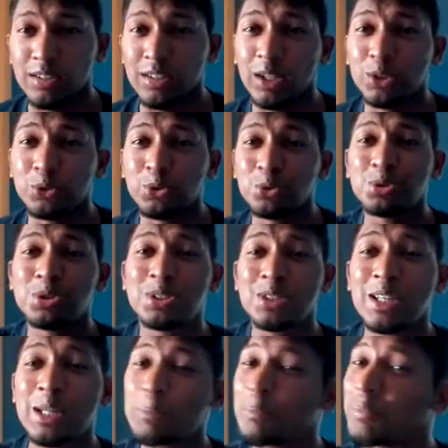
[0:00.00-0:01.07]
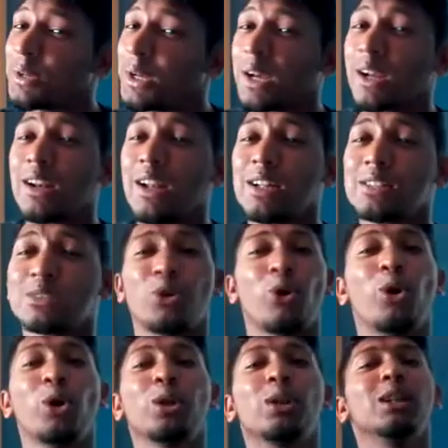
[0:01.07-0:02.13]
that you sleep in a class
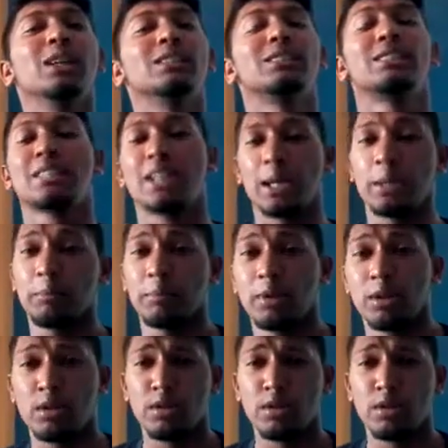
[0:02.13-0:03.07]
all the time.